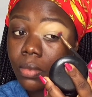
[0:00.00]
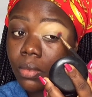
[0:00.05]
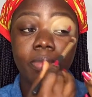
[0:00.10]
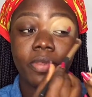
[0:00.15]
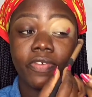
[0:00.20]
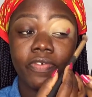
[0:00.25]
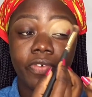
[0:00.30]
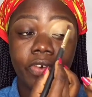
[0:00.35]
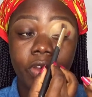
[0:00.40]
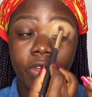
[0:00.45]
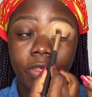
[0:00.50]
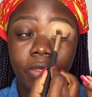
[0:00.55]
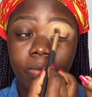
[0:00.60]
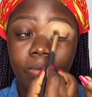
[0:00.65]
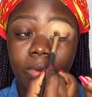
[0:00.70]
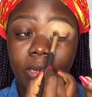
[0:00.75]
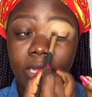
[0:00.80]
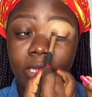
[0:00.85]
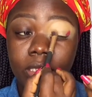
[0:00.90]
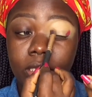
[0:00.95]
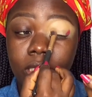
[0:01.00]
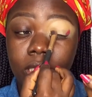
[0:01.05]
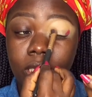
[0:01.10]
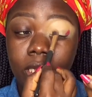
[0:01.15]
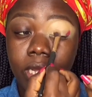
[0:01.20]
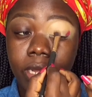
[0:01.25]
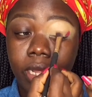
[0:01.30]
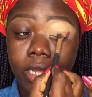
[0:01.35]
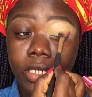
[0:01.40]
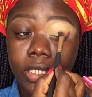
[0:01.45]
Before you blend
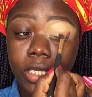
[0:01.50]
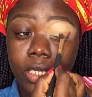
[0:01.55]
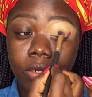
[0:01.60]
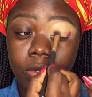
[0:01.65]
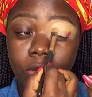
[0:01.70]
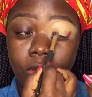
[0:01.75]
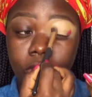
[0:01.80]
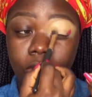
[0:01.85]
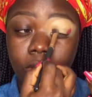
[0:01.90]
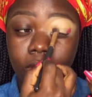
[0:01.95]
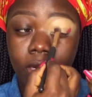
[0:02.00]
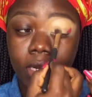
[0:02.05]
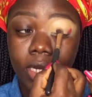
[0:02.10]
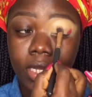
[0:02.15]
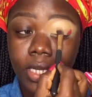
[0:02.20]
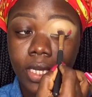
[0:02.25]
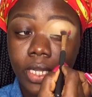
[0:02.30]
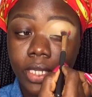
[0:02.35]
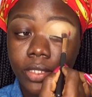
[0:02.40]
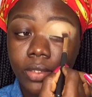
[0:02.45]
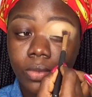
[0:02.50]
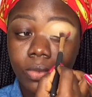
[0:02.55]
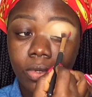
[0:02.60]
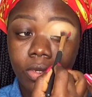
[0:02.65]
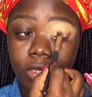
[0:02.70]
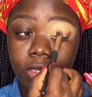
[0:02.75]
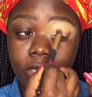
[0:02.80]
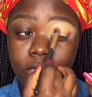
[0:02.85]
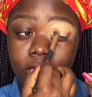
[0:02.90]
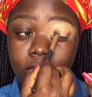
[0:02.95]
any eyeshadow on your lid as
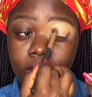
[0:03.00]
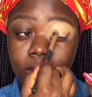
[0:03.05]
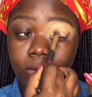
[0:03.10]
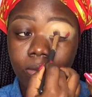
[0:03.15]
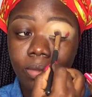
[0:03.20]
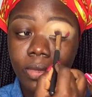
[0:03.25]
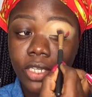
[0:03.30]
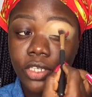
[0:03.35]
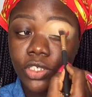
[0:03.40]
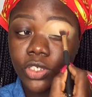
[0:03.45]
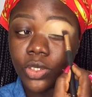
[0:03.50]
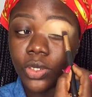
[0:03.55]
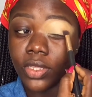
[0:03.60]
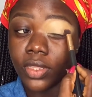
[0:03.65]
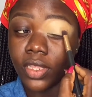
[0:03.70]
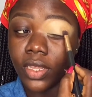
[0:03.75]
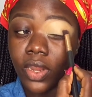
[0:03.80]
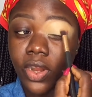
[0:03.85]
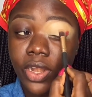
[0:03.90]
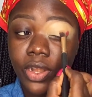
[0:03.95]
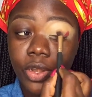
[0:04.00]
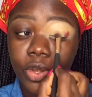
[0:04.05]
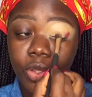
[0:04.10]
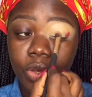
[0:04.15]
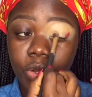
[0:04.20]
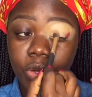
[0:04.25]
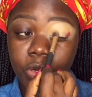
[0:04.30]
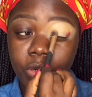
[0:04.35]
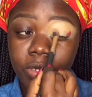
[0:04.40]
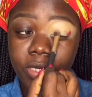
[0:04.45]
well, you need to make sure there are
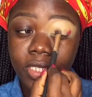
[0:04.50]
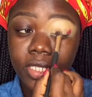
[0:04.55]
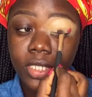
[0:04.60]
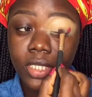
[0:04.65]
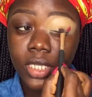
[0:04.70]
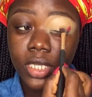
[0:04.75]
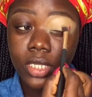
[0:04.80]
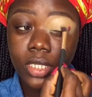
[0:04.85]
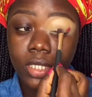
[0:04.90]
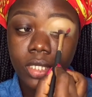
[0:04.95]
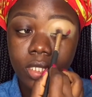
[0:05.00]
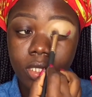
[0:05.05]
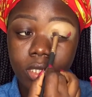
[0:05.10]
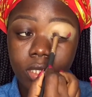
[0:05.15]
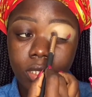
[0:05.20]
no creases.